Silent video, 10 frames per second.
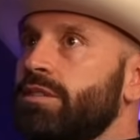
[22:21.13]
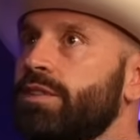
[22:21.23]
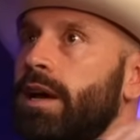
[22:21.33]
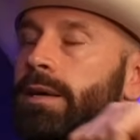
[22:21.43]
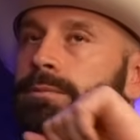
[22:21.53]
of
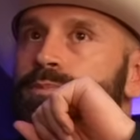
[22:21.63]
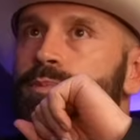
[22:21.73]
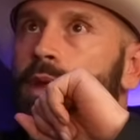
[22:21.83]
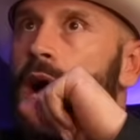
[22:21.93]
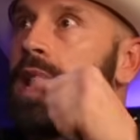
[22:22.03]
like,
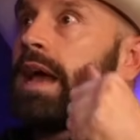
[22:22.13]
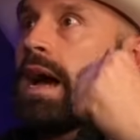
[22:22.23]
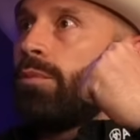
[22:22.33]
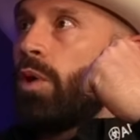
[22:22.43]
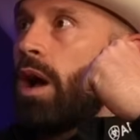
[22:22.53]

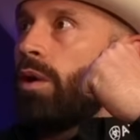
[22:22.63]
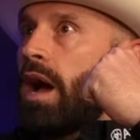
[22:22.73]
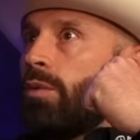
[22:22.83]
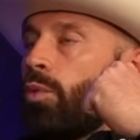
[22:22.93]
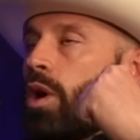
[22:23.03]

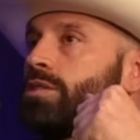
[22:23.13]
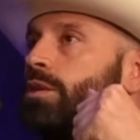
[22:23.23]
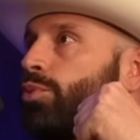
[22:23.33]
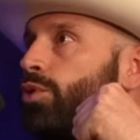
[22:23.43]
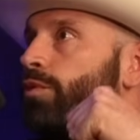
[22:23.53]
I want
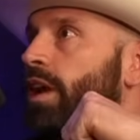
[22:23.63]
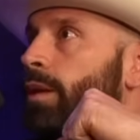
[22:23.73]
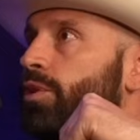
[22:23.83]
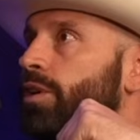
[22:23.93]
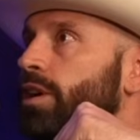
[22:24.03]
to prove that
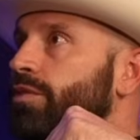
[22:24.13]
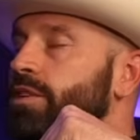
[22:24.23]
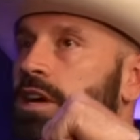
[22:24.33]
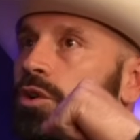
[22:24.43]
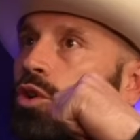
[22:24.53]
I'm good enough
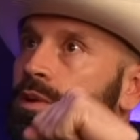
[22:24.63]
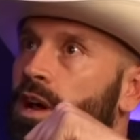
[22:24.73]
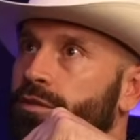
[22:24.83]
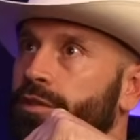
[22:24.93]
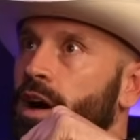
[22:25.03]
because I grew up
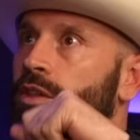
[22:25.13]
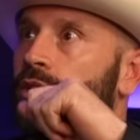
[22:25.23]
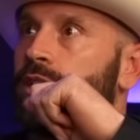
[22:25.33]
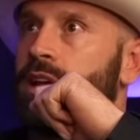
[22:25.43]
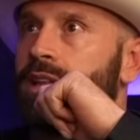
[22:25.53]
without a father,
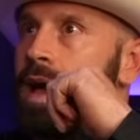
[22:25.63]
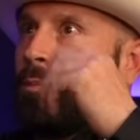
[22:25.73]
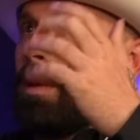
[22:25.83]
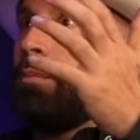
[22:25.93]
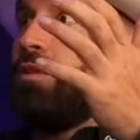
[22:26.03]
and
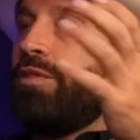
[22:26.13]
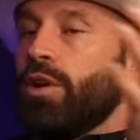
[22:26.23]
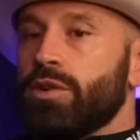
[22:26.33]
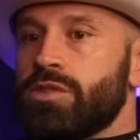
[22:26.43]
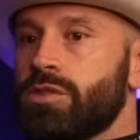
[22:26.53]
that made me
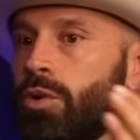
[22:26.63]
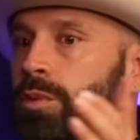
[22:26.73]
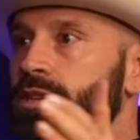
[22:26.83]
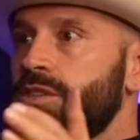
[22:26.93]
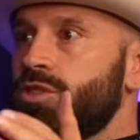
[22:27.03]
feel in so
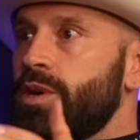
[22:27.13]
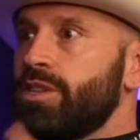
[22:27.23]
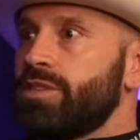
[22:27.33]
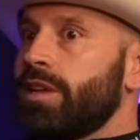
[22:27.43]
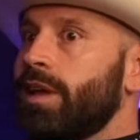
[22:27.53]
many
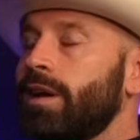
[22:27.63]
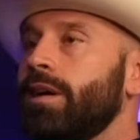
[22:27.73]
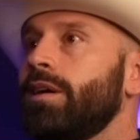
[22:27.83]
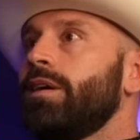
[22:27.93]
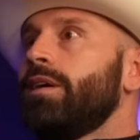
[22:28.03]
situations that like
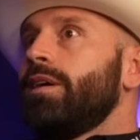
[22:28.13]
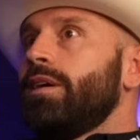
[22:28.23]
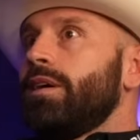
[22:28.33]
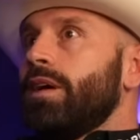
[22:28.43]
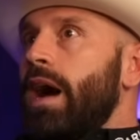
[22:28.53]

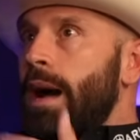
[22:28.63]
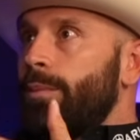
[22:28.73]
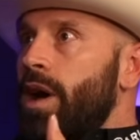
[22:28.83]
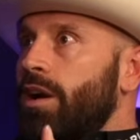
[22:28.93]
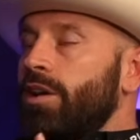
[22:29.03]
I'm
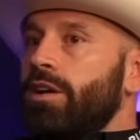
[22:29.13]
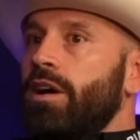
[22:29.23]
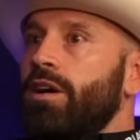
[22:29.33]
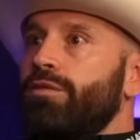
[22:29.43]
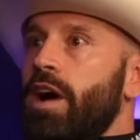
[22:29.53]
not good
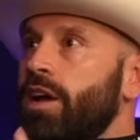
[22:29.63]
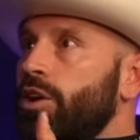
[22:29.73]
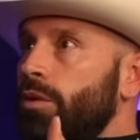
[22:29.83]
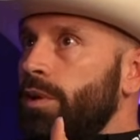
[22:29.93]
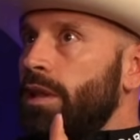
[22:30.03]
enough. I
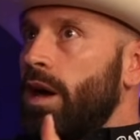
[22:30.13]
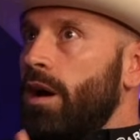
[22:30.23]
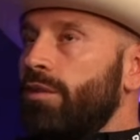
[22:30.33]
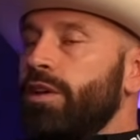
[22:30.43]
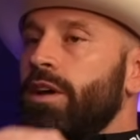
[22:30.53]
couldn't be
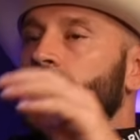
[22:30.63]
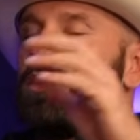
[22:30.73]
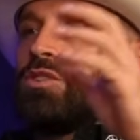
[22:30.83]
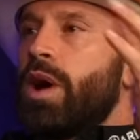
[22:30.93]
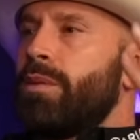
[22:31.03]
loved.
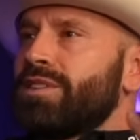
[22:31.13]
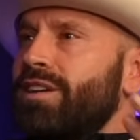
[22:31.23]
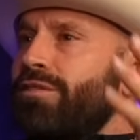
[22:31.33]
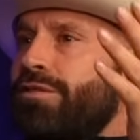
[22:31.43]
So I was like